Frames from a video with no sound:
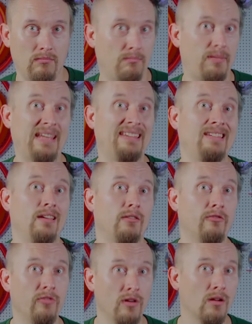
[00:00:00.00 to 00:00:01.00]
basic
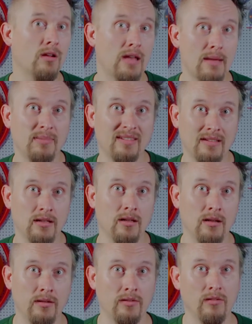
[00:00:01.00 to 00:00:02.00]
4-club
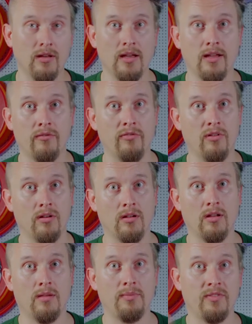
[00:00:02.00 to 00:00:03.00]
skills, so like
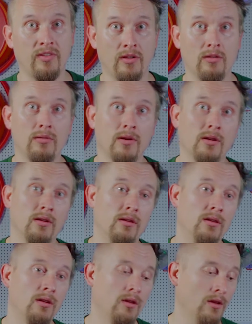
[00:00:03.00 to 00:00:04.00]
4-club
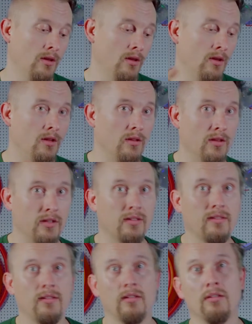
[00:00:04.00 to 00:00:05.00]
synchron, not
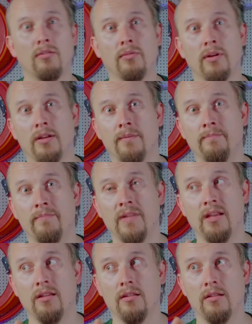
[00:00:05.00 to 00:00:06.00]

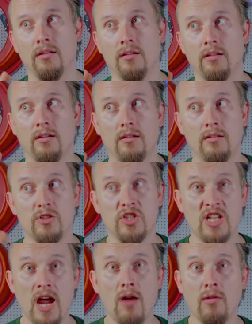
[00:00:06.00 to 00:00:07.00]
synchron, in a
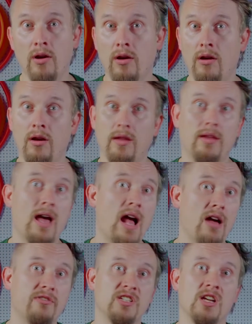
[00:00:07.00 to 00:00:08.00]
shower, in the
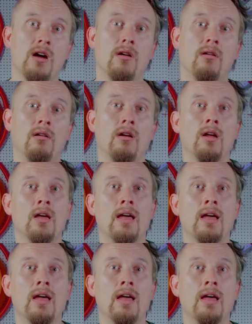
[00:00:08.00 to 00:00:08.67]
half shower,